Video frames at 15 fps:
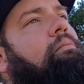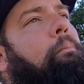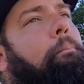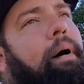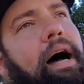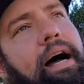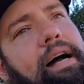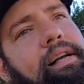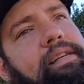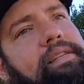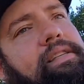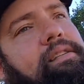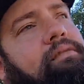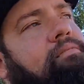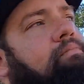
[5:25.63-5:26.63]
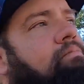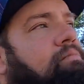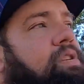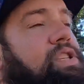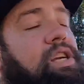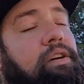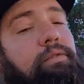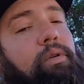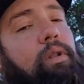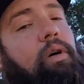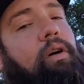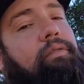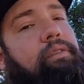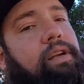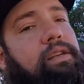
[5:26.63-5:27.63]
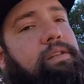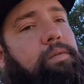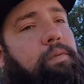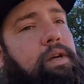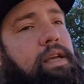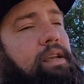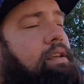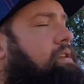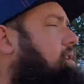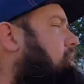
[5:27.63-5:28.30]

buys several RVs a week,